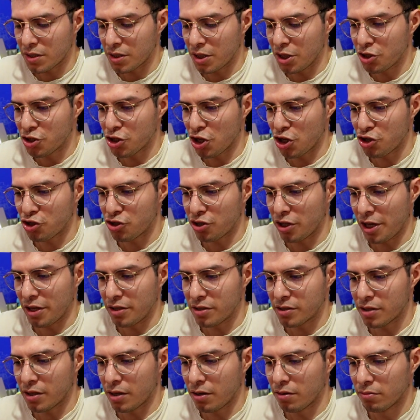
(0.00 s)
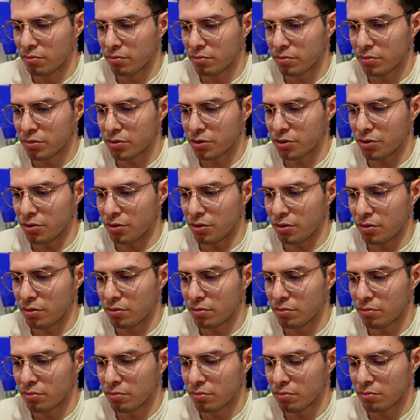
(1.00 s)
He changed lanes now. So
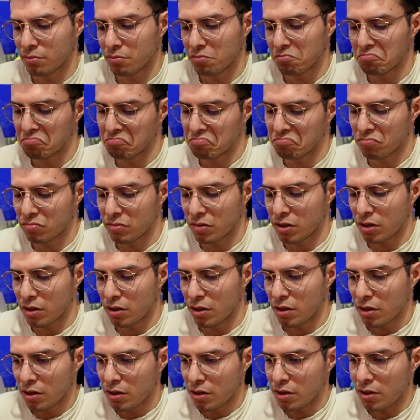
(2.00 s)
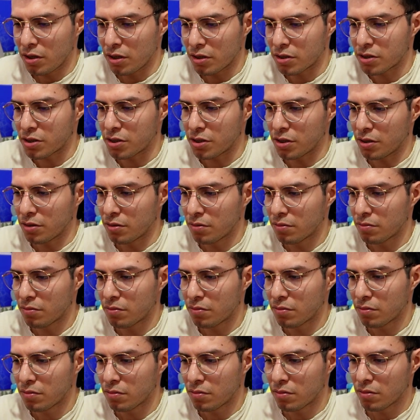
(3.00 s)
let's see. We
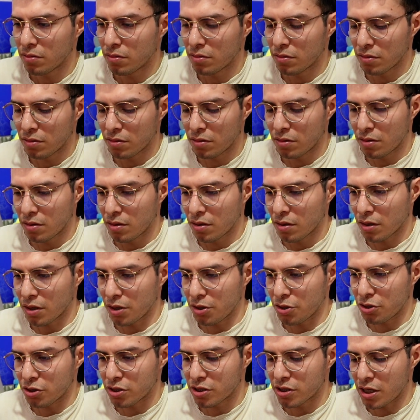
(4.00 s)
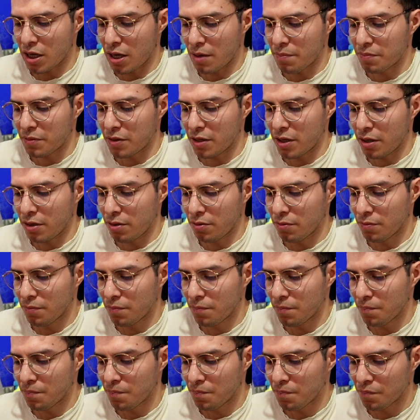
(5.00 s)
can just sap now.
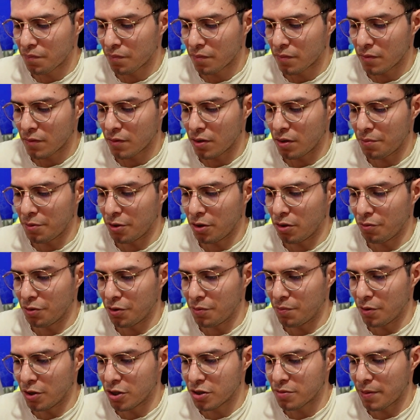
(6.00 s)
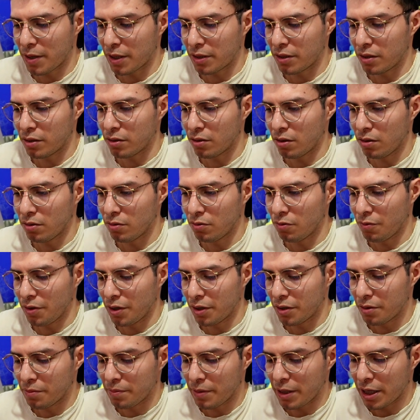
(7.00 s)
Let me go with boss bandit all the way
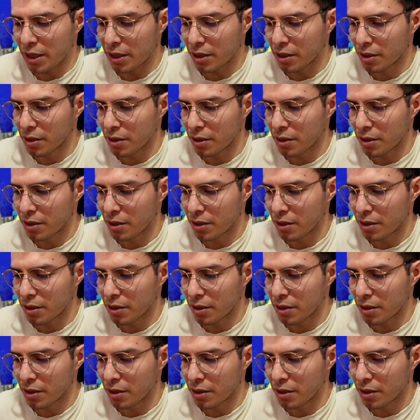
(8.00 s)
in the back.